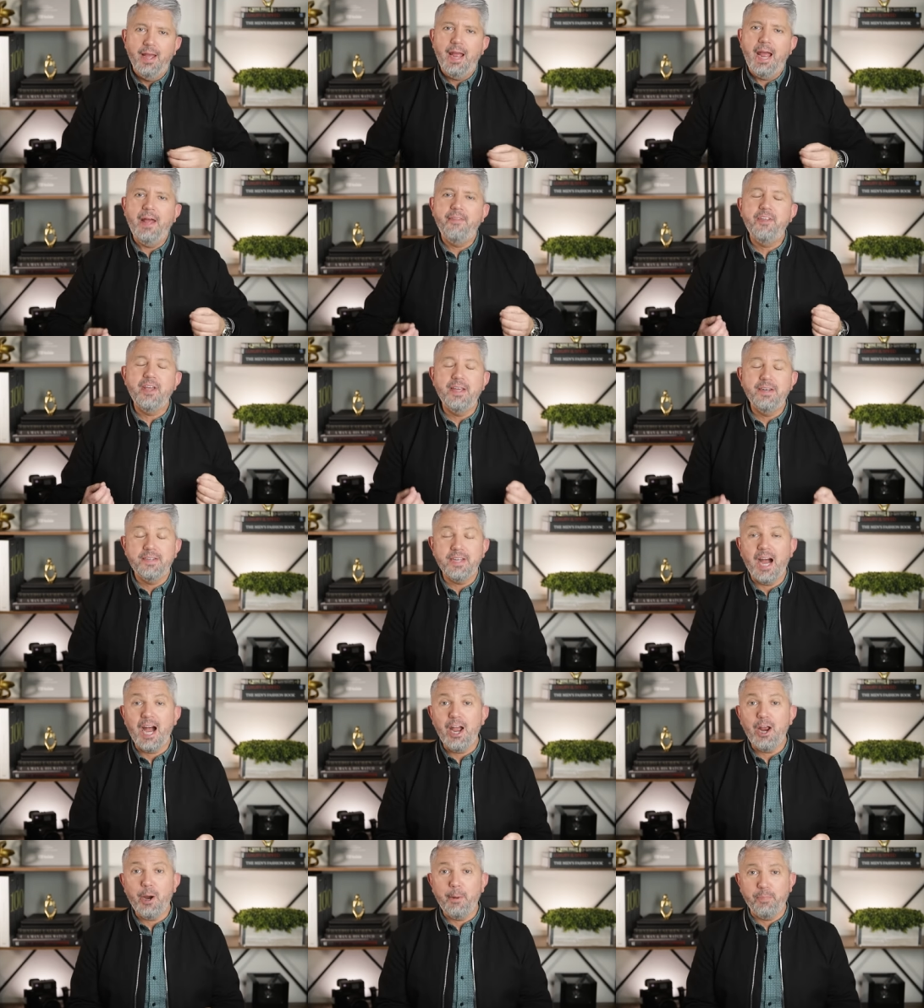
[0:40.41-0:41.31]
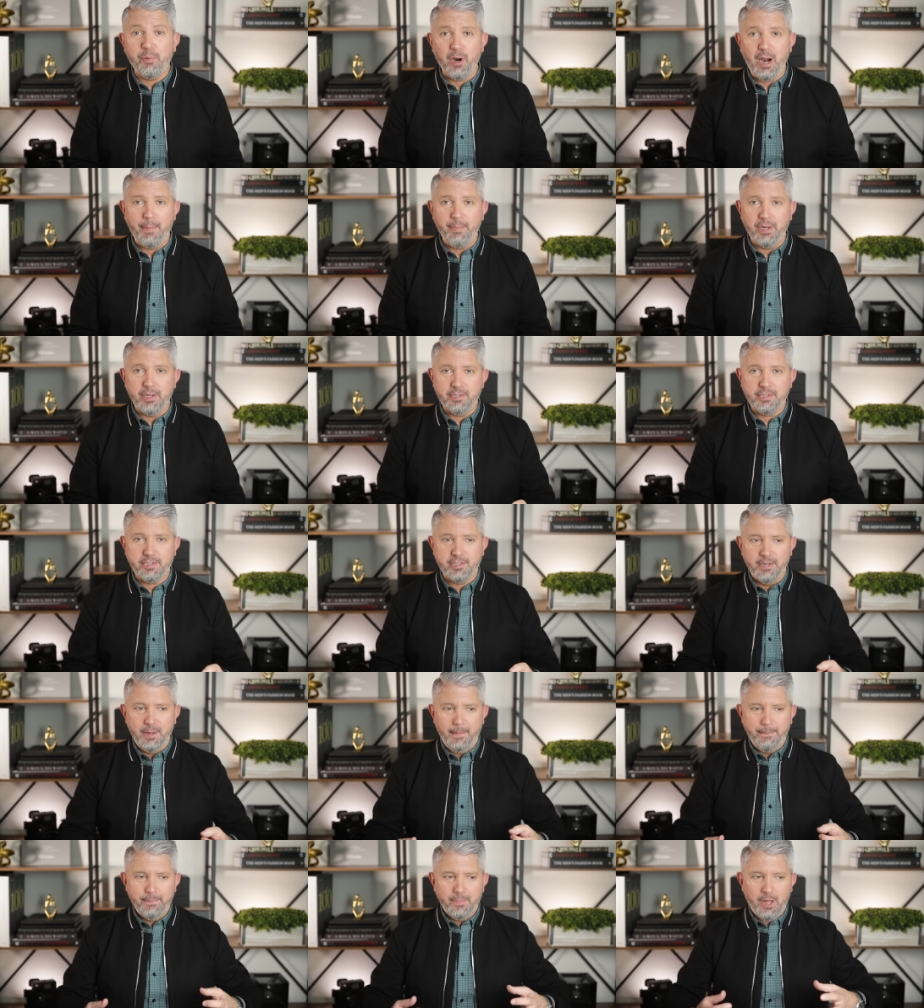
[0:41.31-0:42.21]
And the entire premise
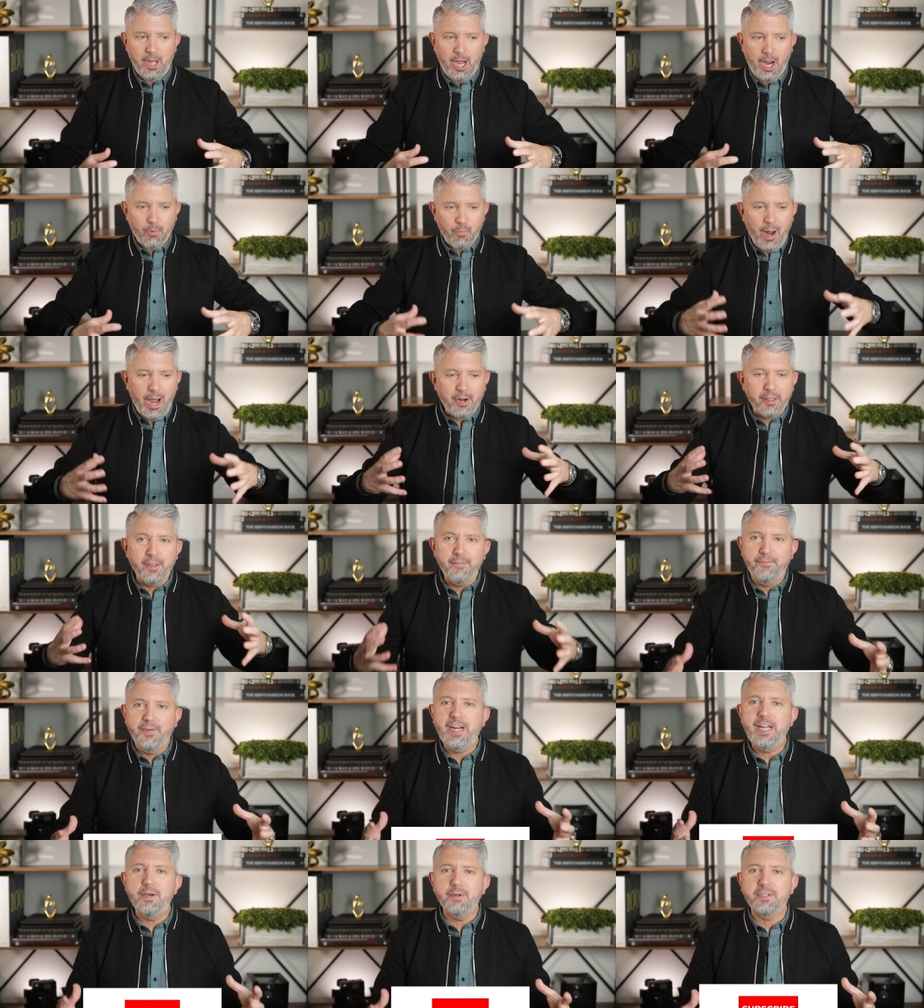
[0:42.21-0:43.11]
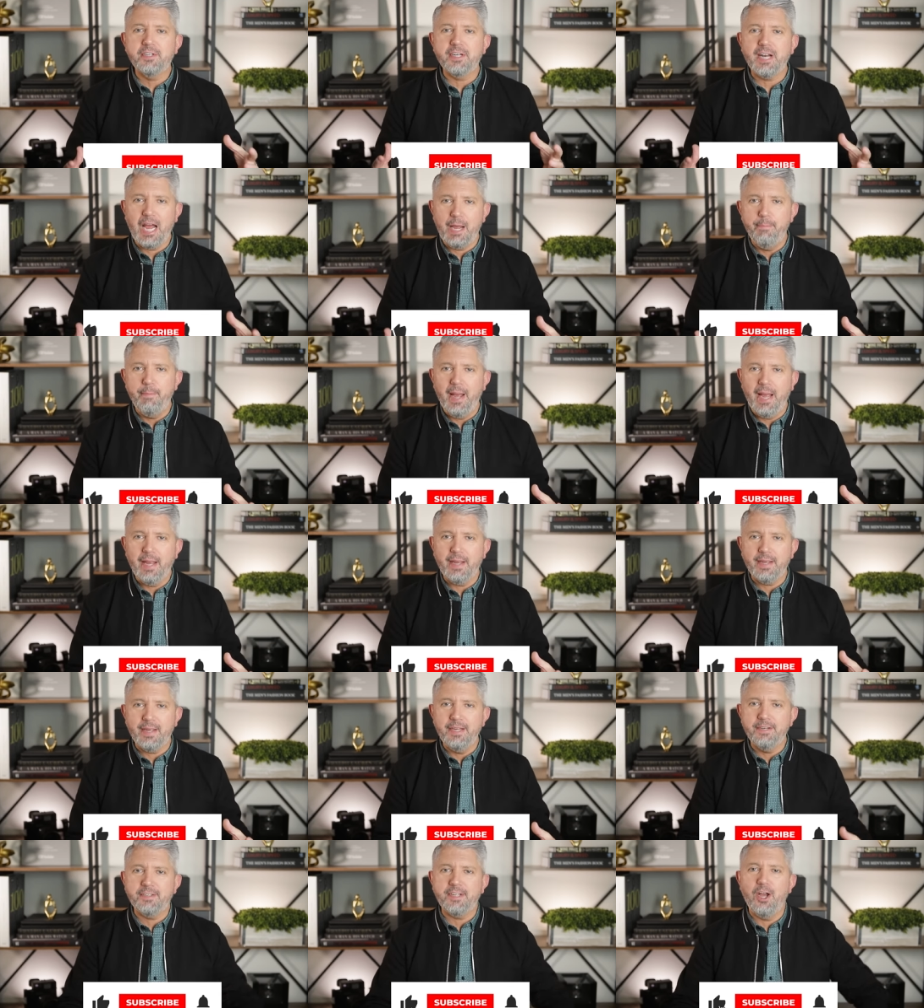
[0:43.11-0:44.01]
around the videos that I
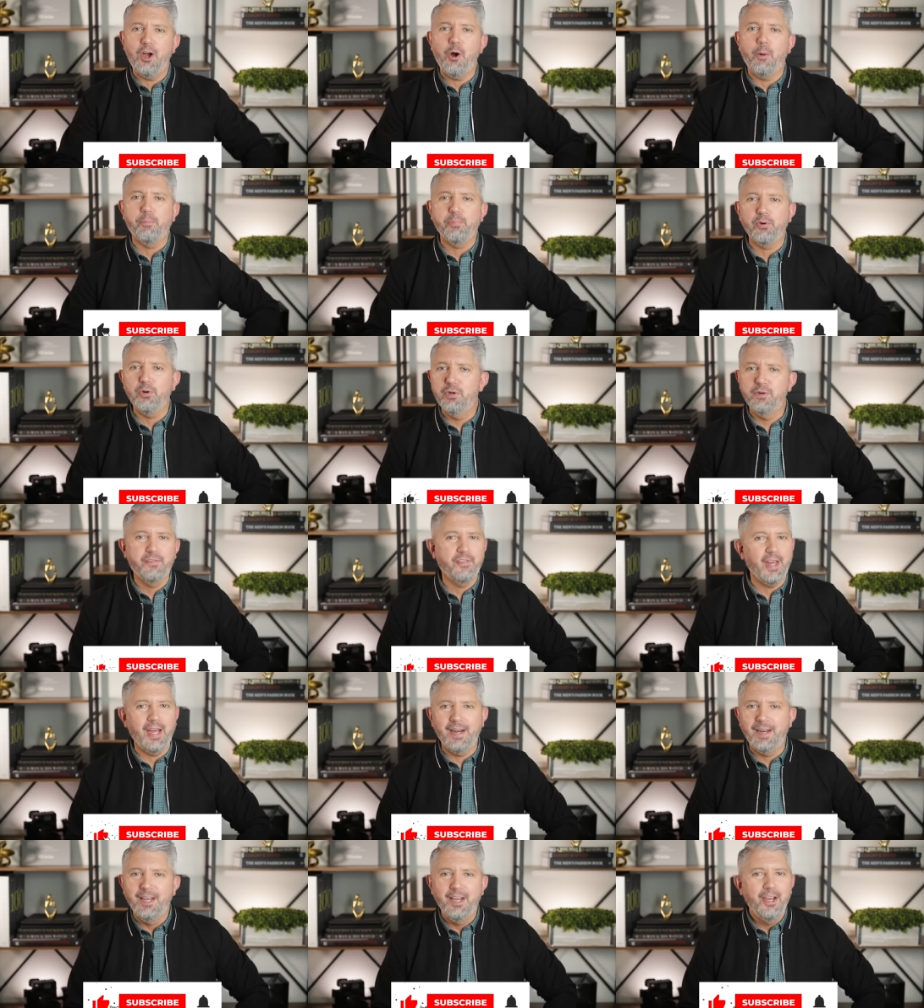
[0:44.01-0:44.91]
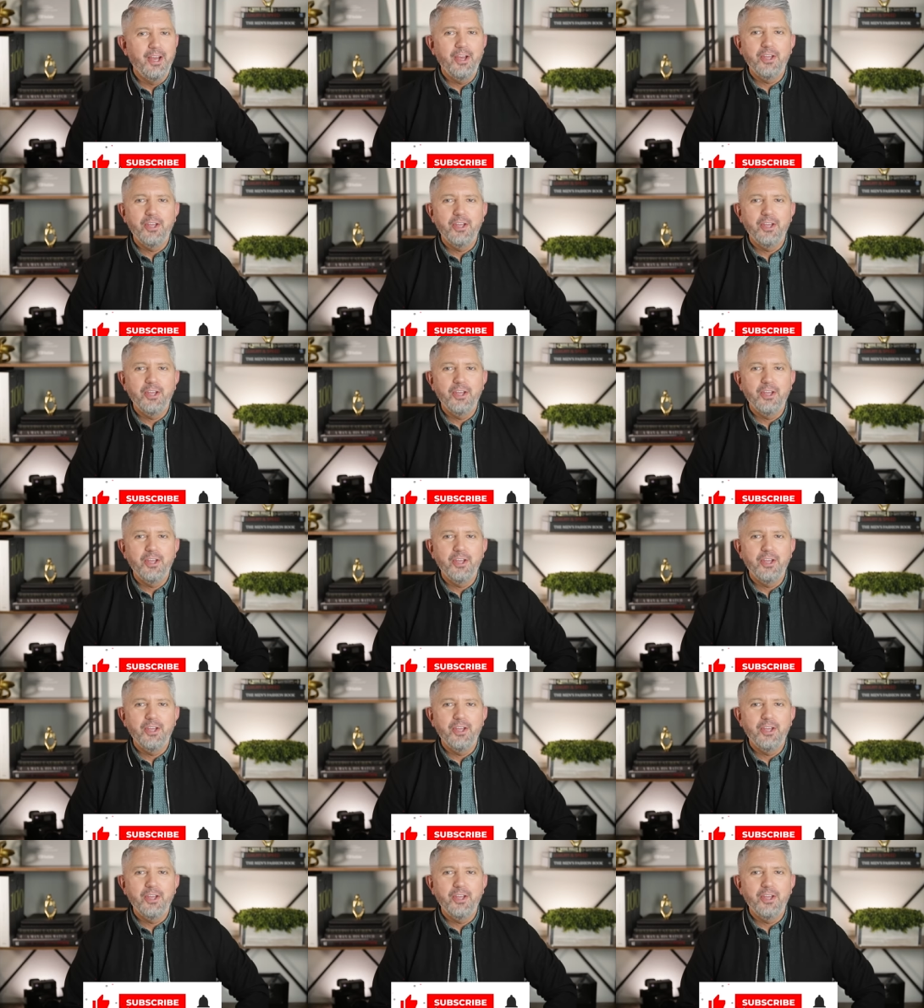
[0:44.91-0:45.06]
make is to help prove that